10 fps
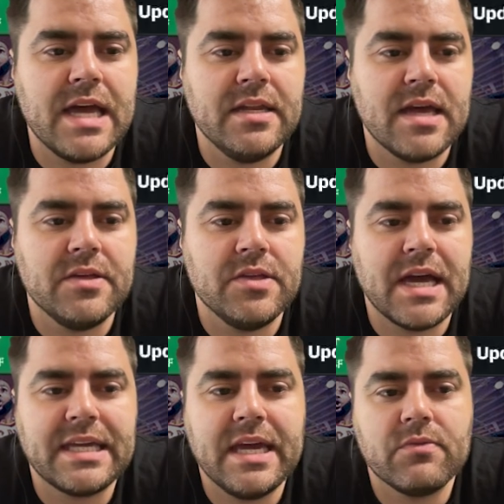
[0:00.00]
And
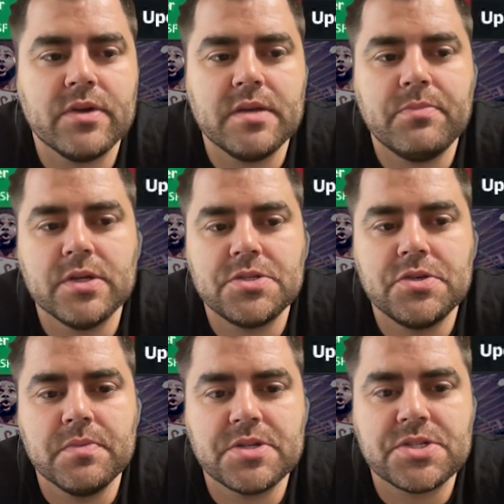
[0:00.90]
I can't really put
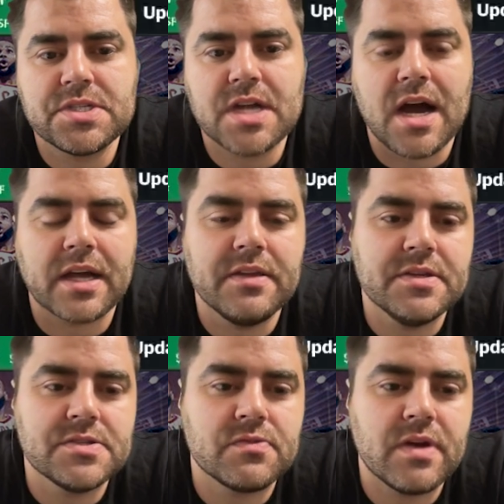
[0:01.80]
too much stock in
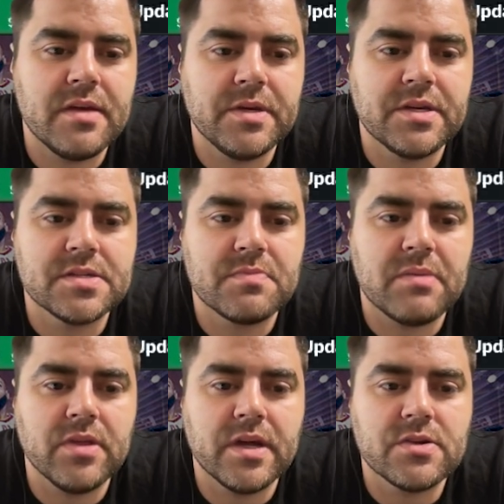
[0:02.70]
this, right? Because my
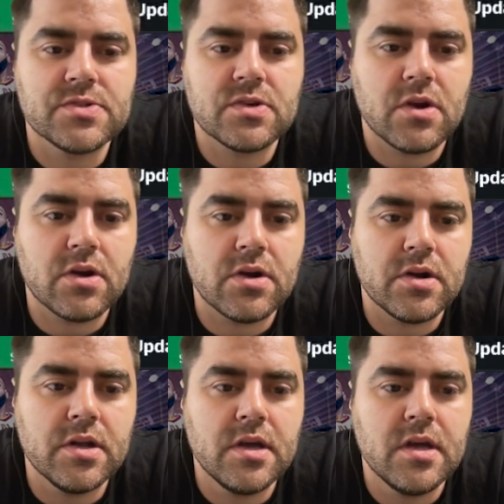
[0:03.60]
players are
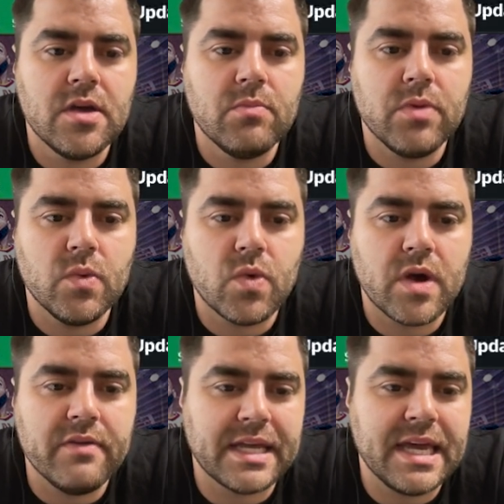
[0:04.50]
hurt. But
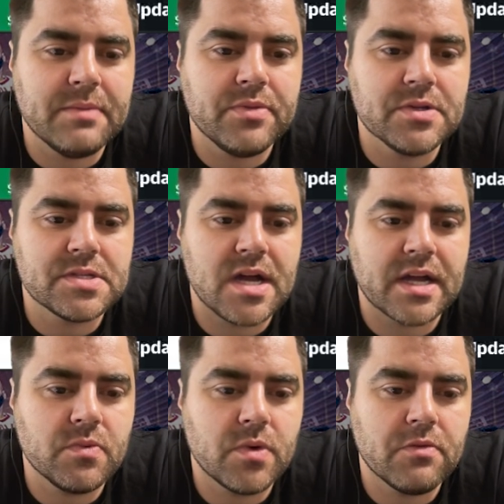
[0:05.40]
can put
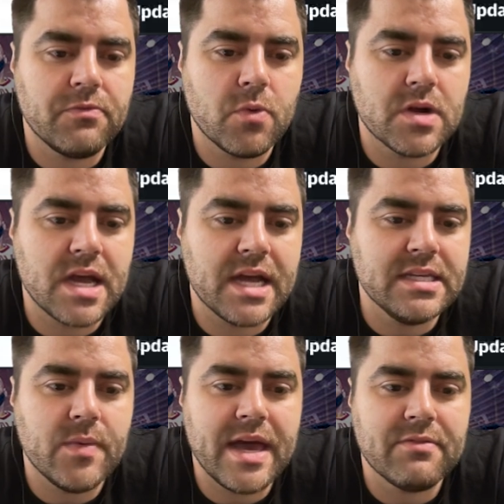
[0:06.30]
stock. We're at
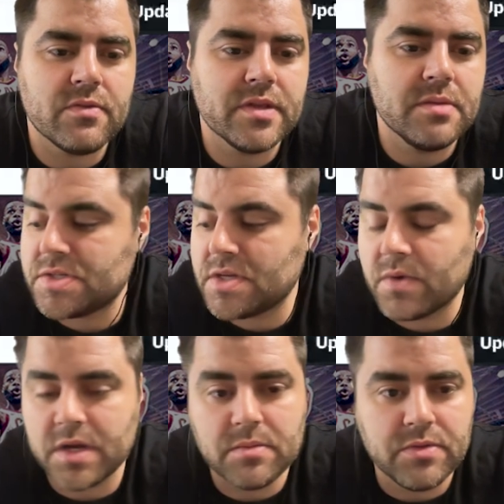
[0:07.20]
490. Haven't really that we're
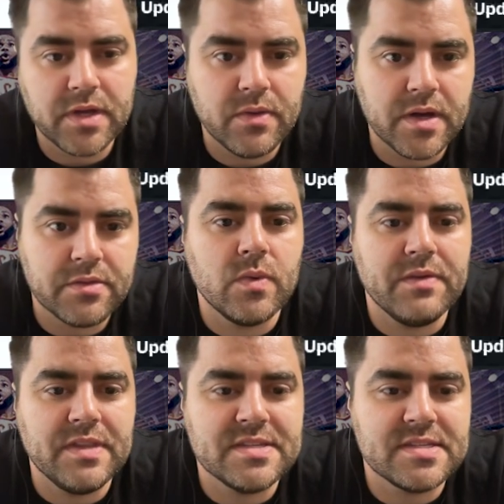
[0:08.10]
going to play with. We
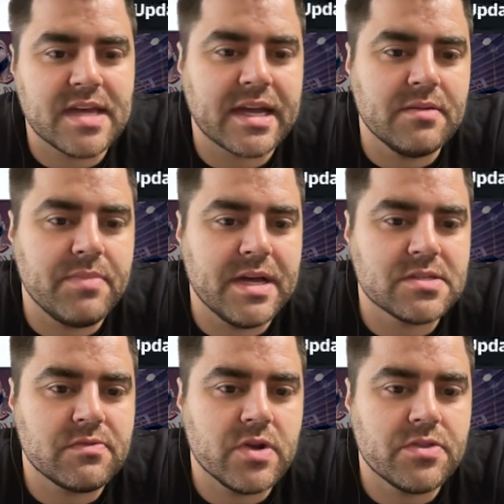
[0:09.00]
have the second
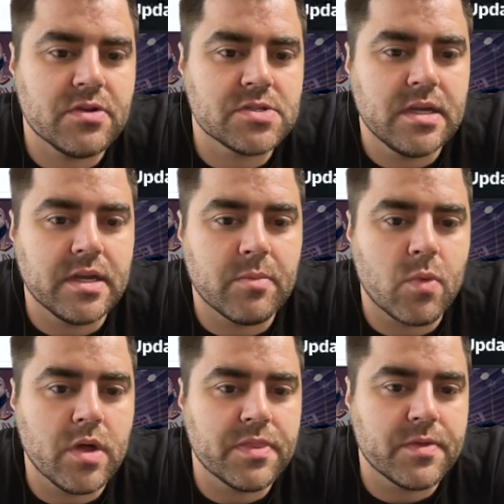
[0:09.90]
best free throws. Number
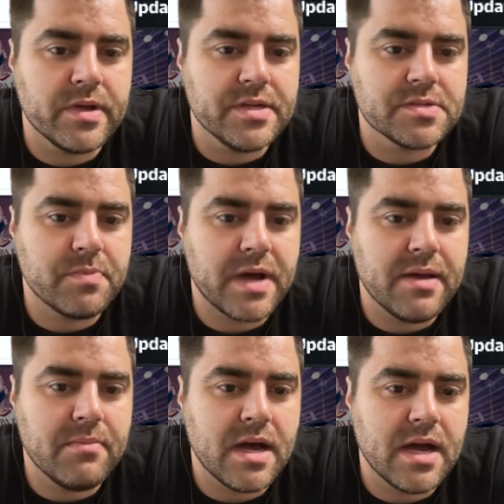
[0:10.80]
1 threes by a
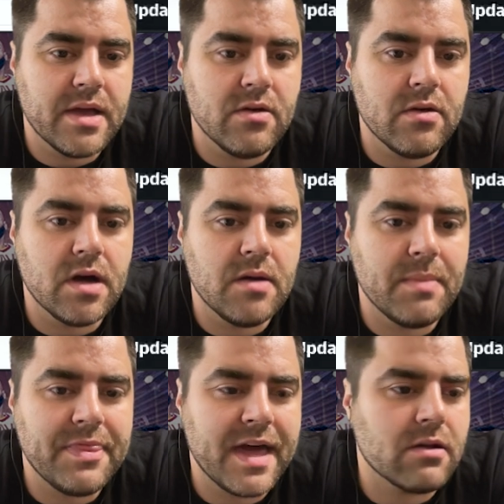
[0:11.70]
mile.
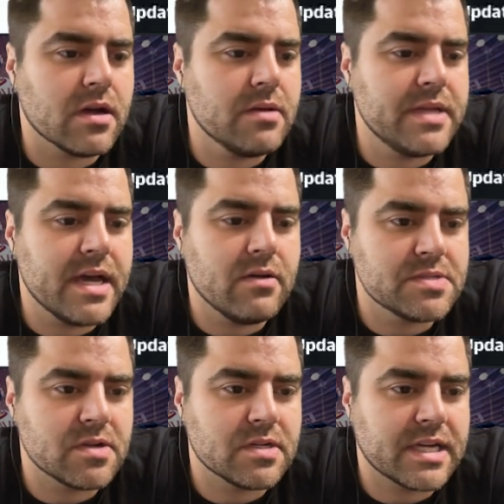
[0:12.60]
That'll come down.
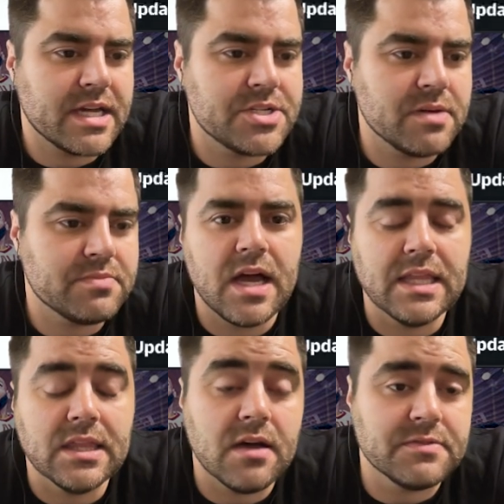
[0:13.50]
Start to catch up. I
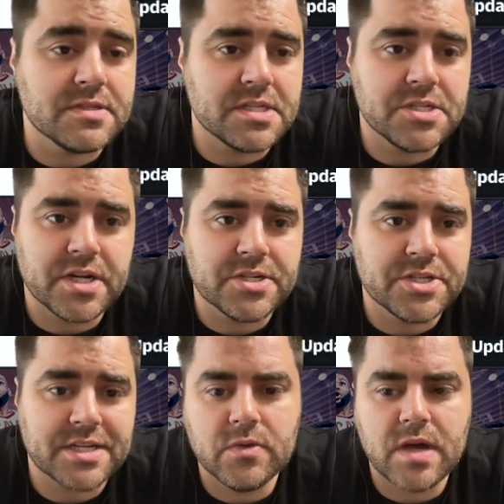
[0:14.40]
love to see Jaren
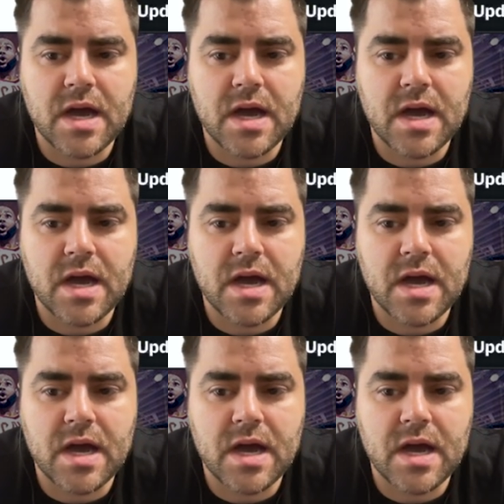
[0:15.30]
Jackson.